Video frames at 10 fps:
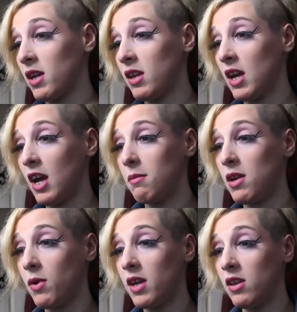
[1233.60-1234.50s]
They had
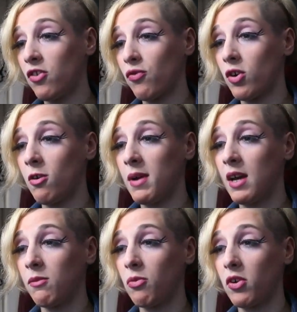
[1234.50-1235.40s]
me wait in this room, and
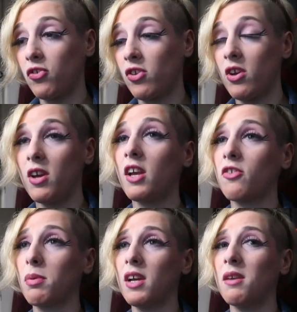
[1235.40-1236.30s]
I'm supposed to
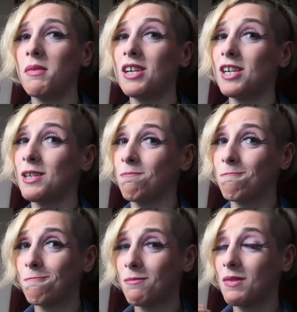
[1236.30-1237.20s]
explain my...
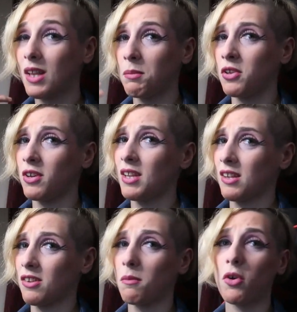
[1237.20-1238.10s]
Let me tell you,
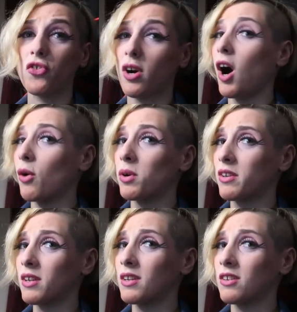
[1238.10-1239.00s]
that's the most
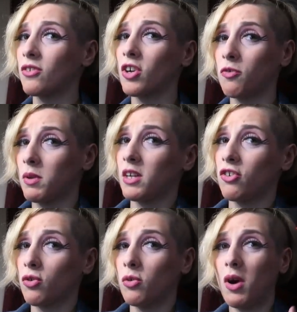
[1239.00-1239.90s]
awkward thing to explain
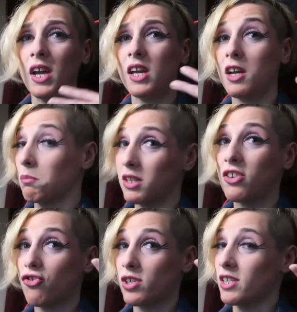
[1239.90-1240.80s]
to a
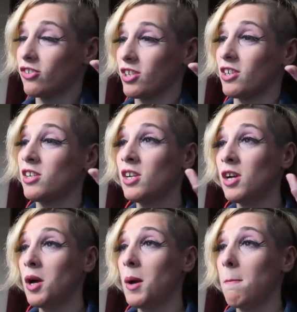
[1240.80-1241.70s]
complete stranger.
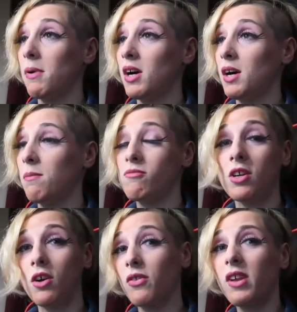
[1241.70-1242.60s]
But,
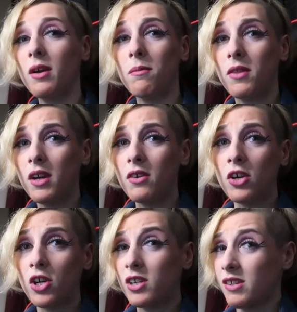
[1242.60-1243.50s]
you know, they're
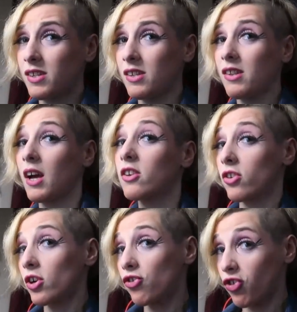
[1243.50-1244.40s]
nurses, that's
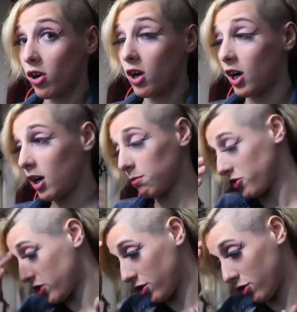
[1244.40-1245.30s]
their job,
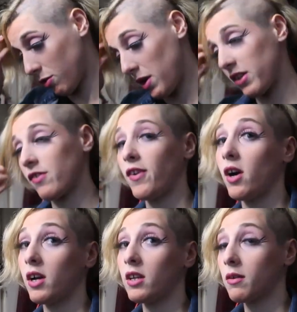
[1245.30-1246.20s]
so it's
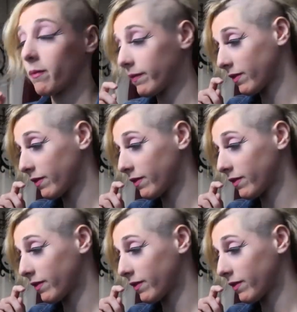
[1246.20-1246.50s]
fine.